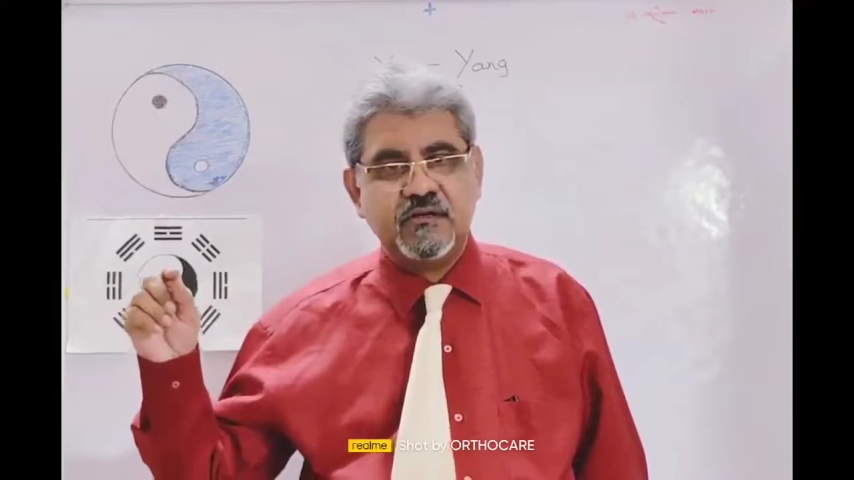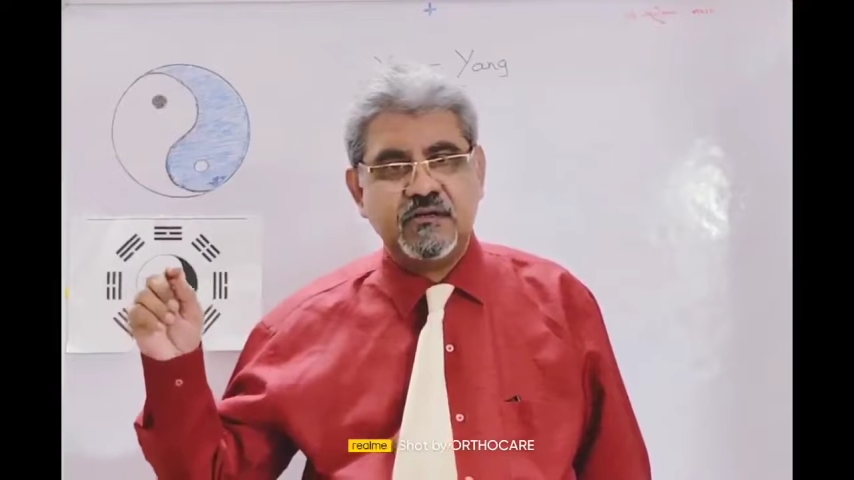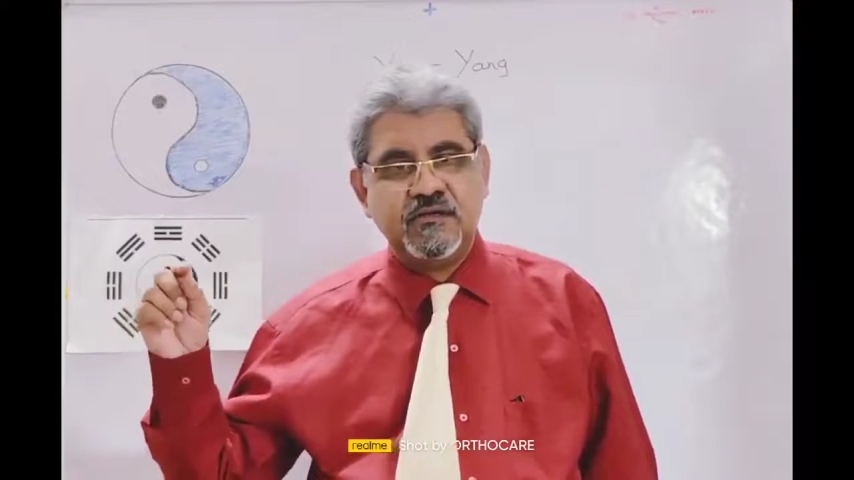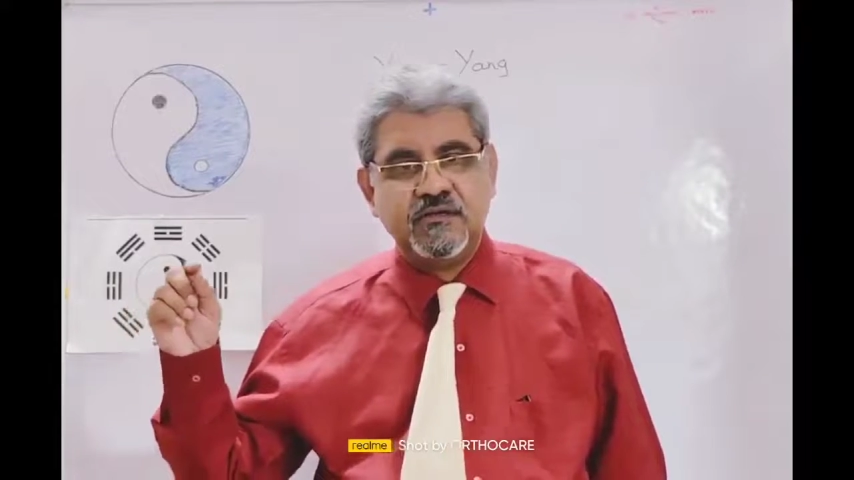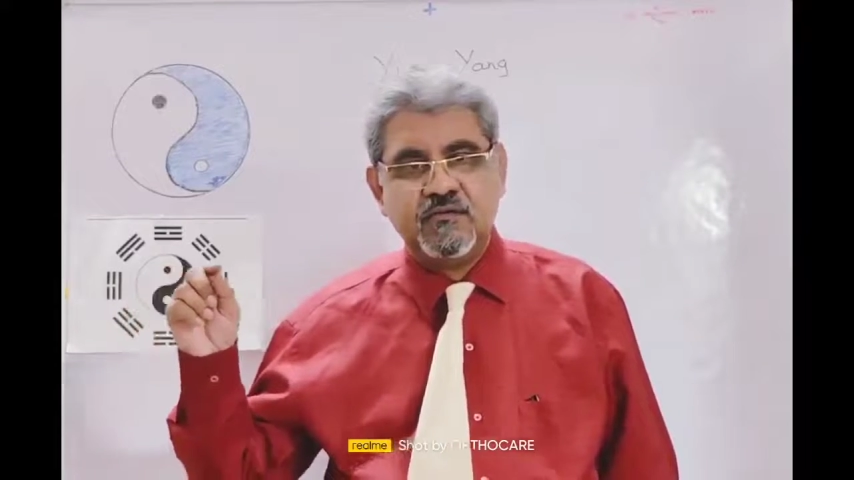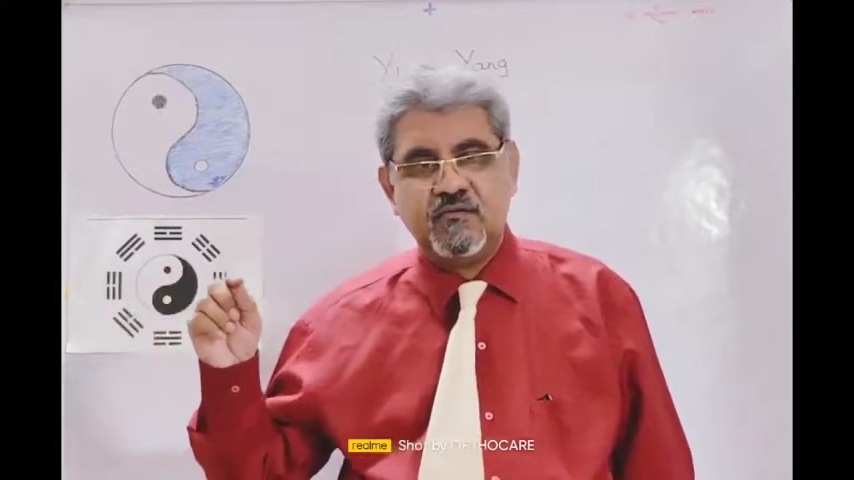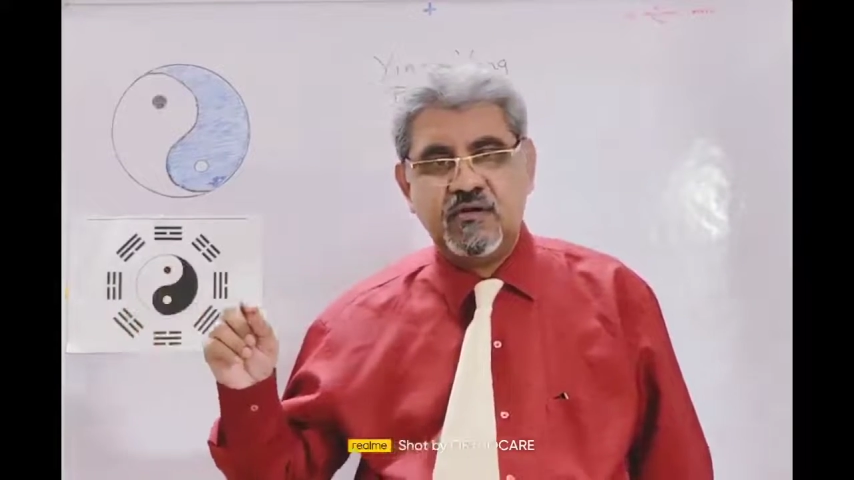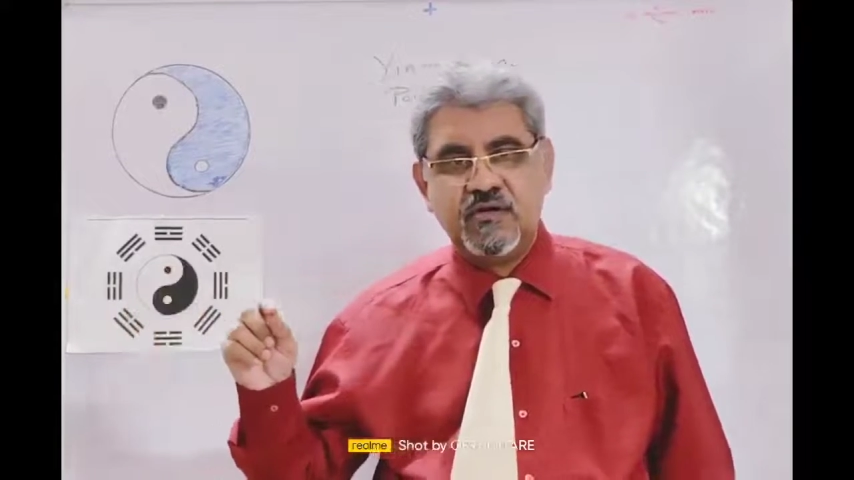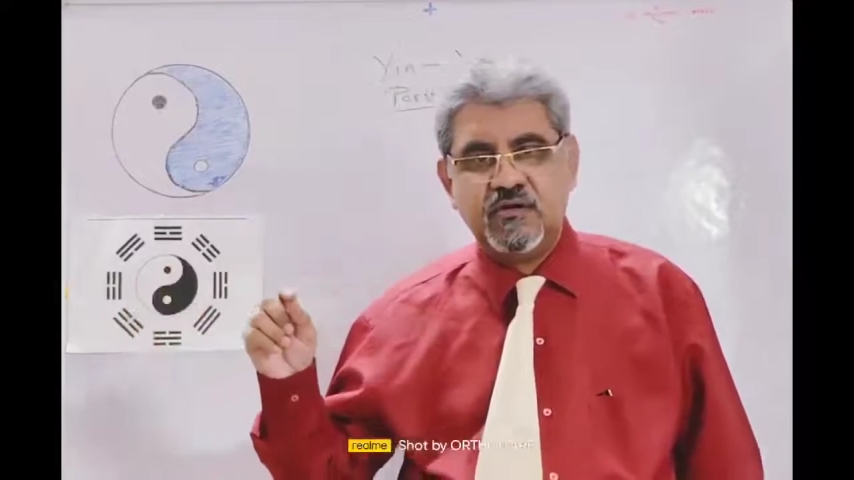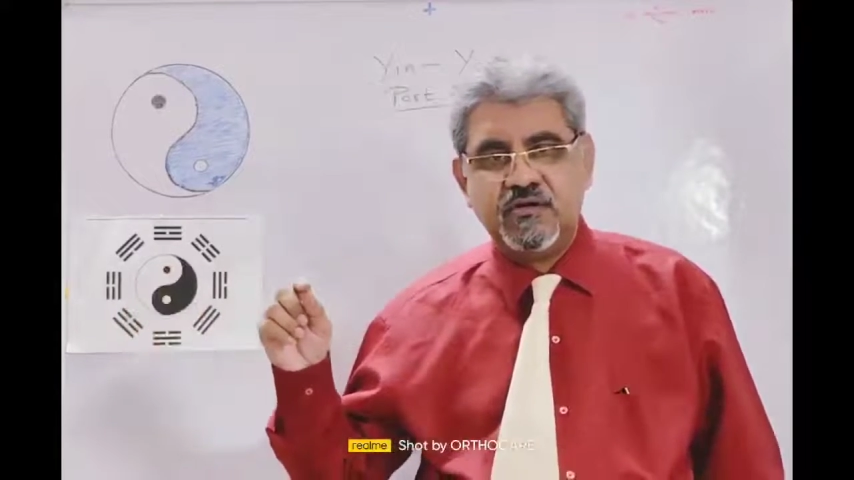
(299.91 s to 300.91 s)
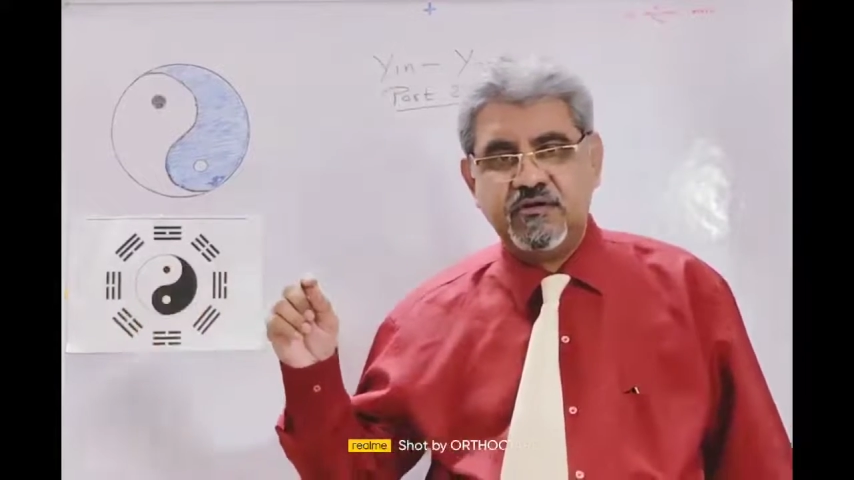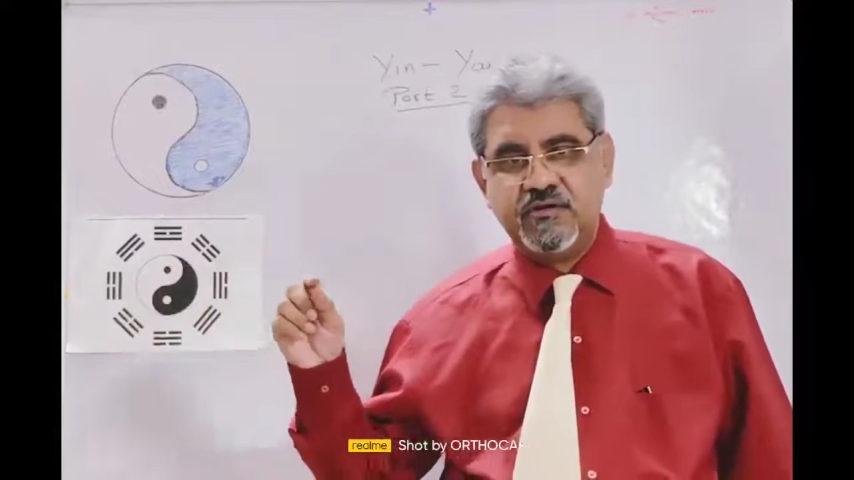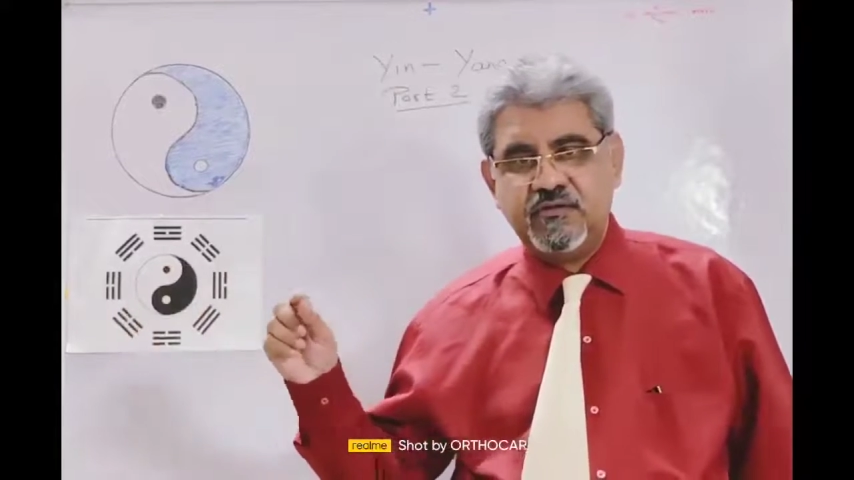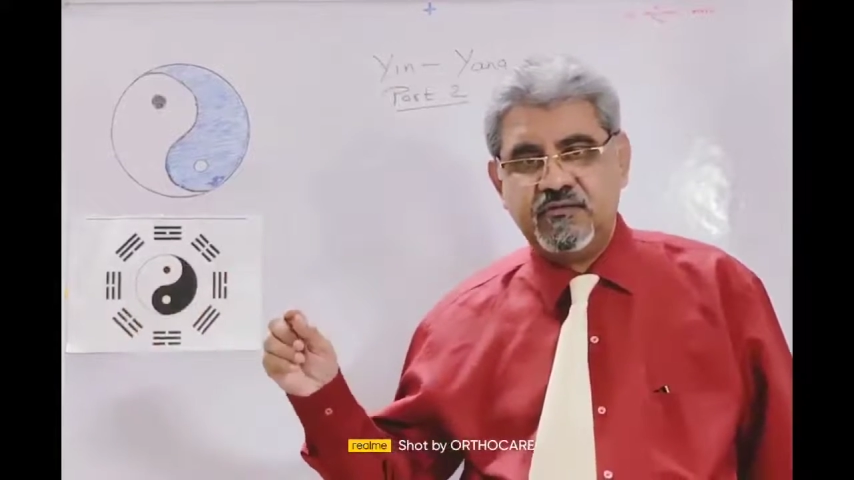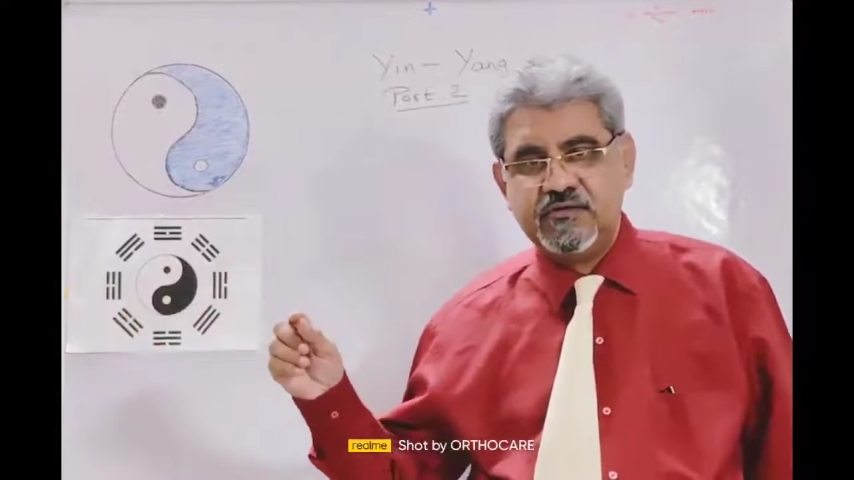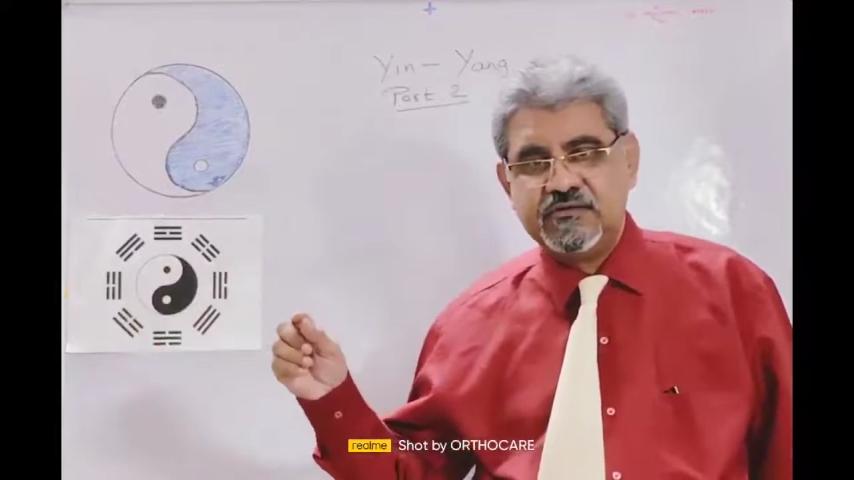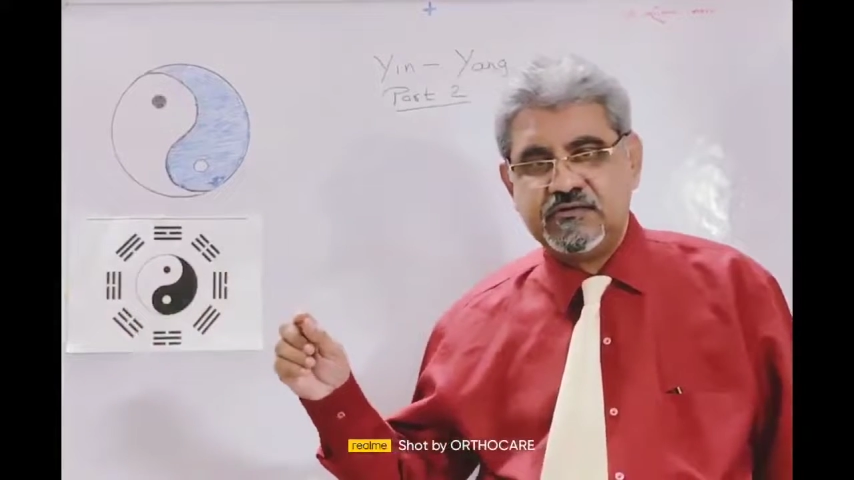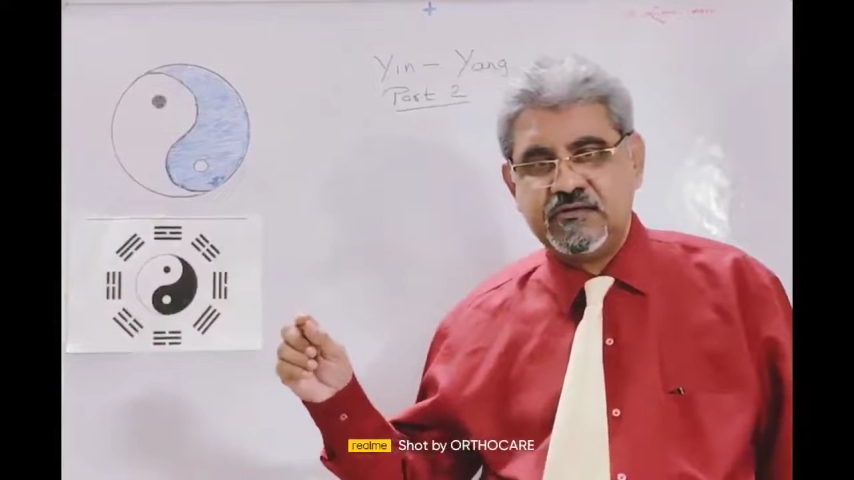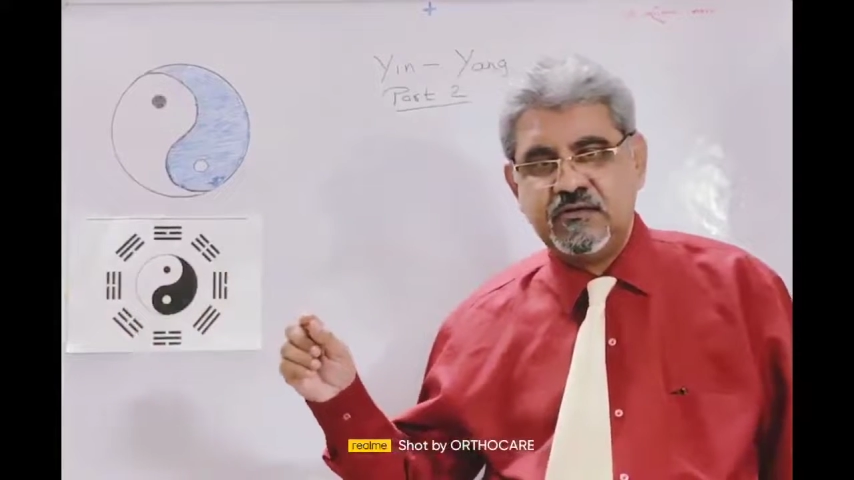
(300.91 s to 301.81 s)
in the world or universe